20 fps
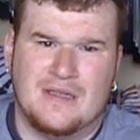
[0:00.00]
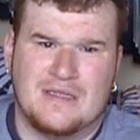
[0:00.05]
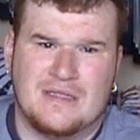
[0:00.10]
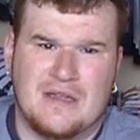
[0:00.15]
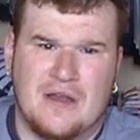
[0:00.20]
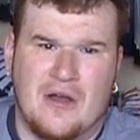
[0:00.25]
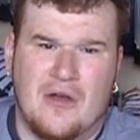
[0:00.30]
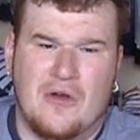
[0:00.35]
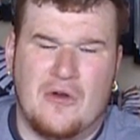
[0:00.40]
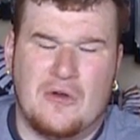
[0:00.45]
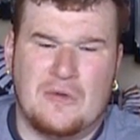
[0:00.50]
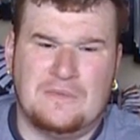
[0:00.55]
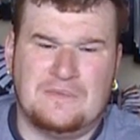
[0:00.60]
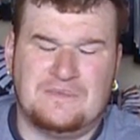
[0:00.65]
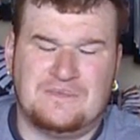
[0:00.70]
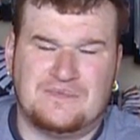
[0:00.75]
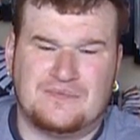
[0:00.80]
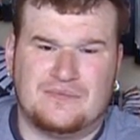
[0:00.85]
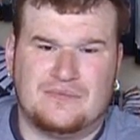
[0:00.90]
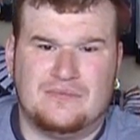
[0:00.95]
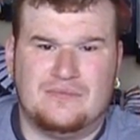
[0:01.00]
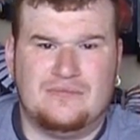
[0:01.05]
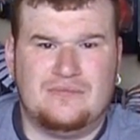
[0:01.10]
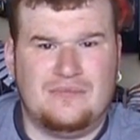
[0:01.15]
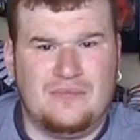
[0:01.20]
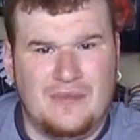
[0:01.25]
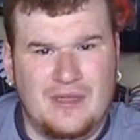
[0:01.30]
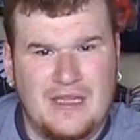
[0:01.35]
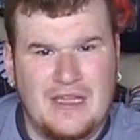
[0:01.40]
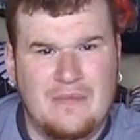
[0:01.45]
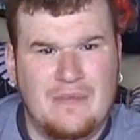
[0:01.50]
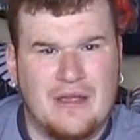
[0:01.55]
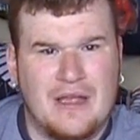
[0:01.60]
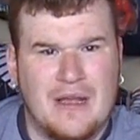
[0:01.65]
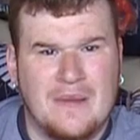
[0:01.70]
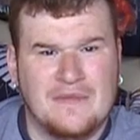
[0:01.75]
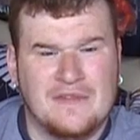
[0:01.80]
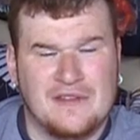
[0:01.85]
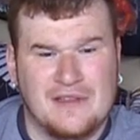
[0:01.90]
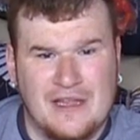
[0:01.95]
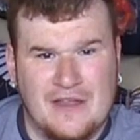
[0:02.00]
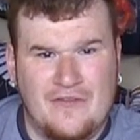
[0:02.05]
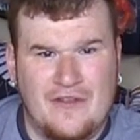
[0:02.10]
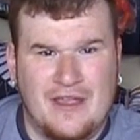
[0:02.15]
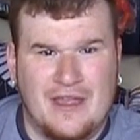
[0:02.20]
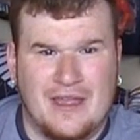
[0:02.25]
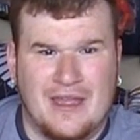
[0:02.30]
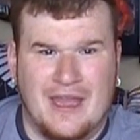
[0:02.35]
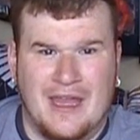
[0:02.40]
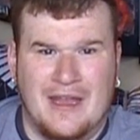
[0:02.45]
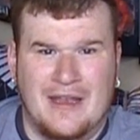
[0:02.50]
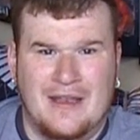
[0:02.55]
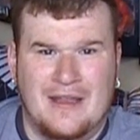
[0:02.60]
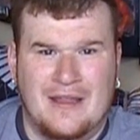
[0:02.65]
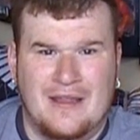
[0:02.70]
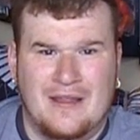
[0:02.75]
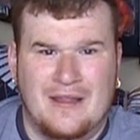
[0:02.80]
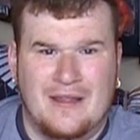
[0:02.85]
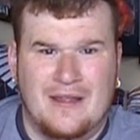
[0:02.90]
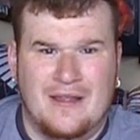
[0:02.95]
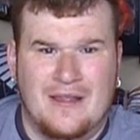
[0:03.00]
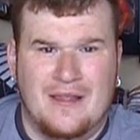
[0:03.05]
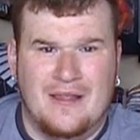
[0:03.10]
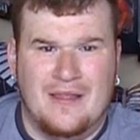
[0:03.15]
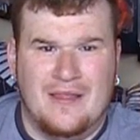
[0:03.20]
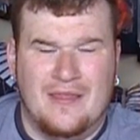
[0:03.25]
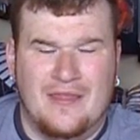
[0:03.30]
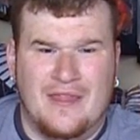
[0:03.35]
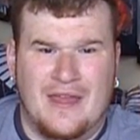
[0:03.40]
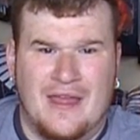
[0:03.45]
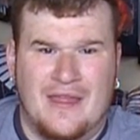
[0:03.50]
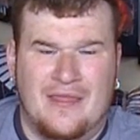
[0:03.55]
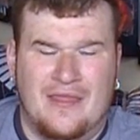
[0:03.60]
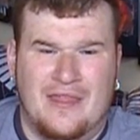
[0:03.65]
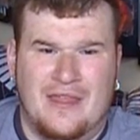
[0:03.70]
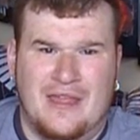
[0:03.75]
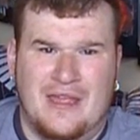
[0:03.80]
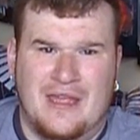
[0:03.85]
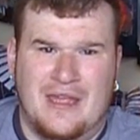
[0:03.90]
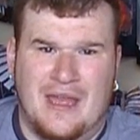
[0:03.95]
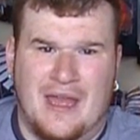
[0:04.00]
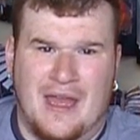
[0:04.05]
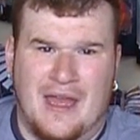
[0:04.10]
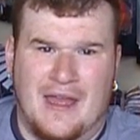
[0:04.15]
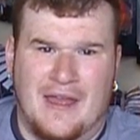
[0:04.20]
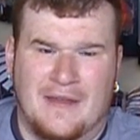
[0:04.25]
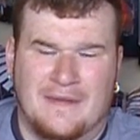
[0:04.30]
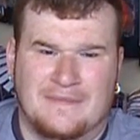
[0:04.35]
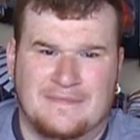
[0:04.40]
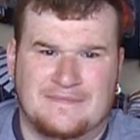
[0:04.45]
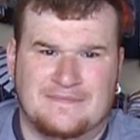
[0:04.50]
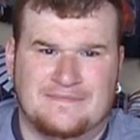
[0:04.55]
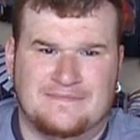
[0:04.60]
So he becomes living again. Then the